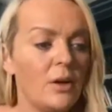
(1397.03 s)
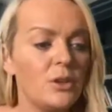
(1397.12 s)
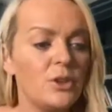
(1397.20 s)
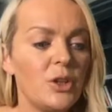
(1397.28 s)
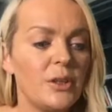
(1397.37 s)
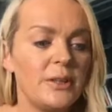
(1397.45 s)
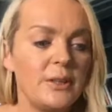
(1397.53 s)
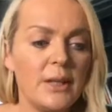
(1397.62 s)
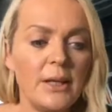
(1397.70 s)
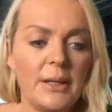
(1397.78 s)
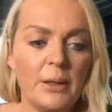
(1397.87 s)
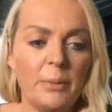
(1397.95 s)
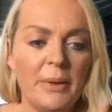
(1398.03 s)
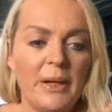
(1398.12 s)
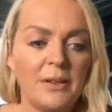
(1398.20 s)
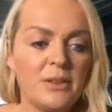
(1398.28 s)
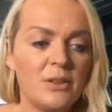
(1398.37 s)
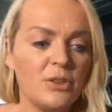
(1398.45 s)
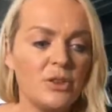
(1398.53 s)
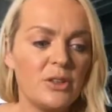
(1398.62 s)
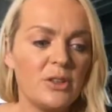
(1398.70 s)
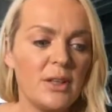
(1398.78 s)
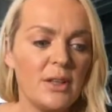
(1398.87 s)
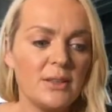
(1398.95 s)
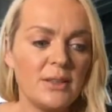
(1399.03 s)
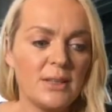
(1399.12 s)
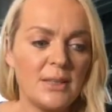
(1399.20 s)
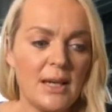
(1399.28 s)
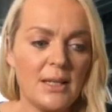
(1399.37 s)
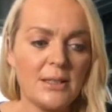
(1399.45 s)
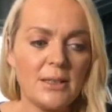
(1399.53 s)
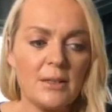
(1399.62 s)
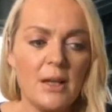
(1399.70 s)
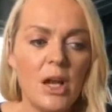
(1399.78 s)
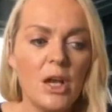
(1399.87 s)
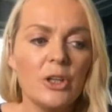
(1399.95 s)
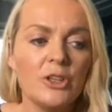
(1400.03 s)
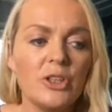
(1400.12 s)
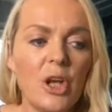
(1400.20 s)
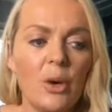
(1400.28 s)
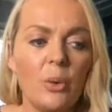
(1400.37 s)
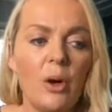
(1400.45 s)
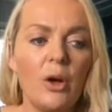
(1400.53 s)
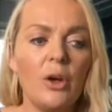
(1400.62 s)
Just a little bit, just to understand. So